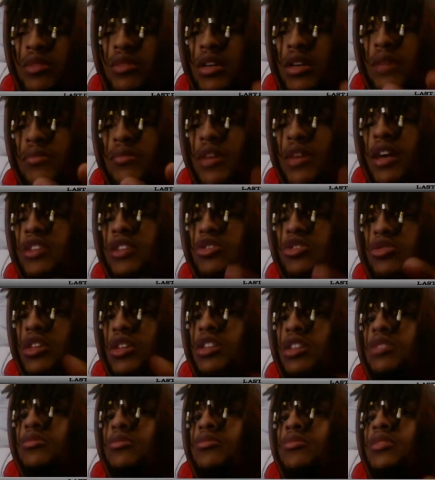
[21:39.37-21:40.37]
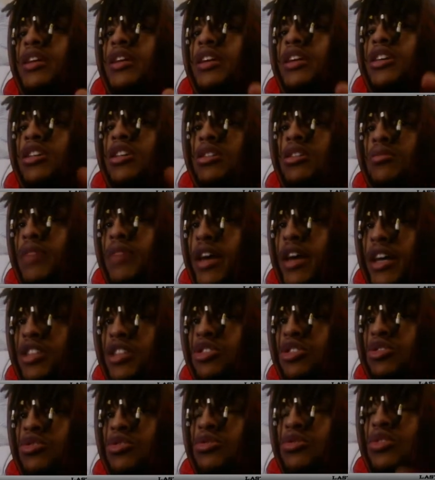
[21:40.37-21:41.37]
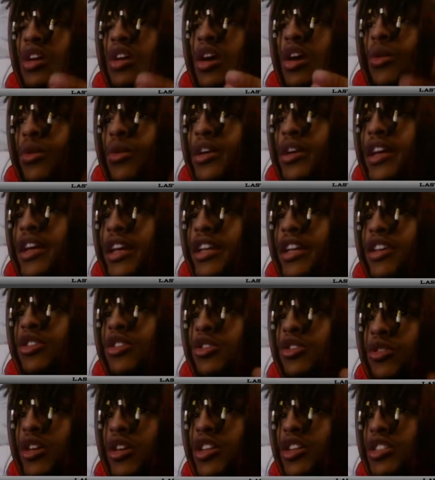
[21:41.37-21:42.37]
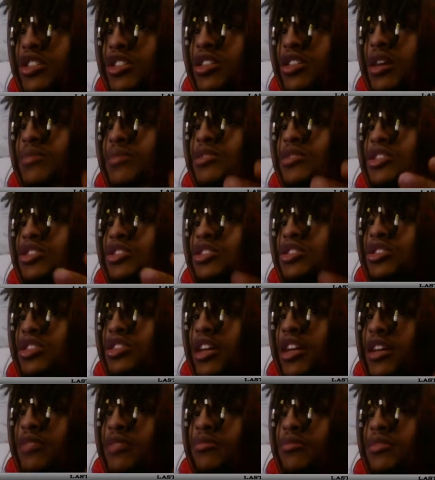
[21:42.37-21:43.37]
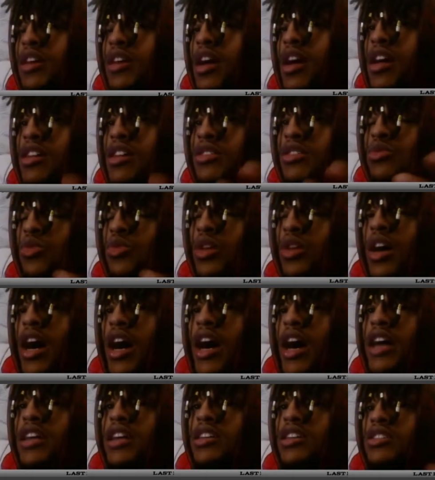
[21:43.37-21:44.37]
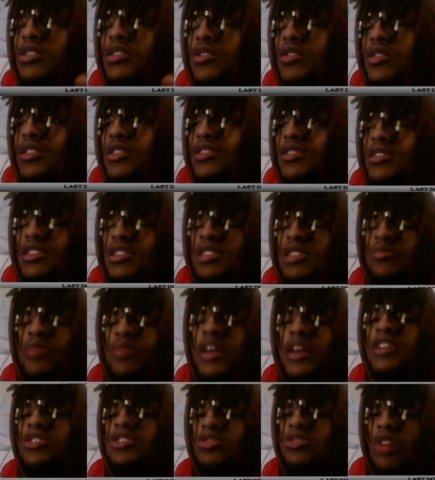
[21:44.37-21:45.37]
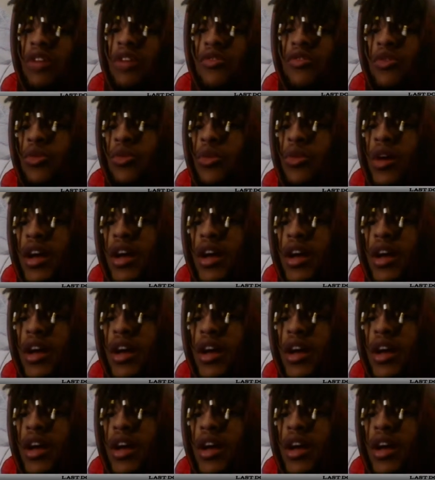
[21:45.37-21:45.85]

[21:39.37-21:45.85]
but I'm not trying to, come at you with any aggression. I'm just saying what just based off of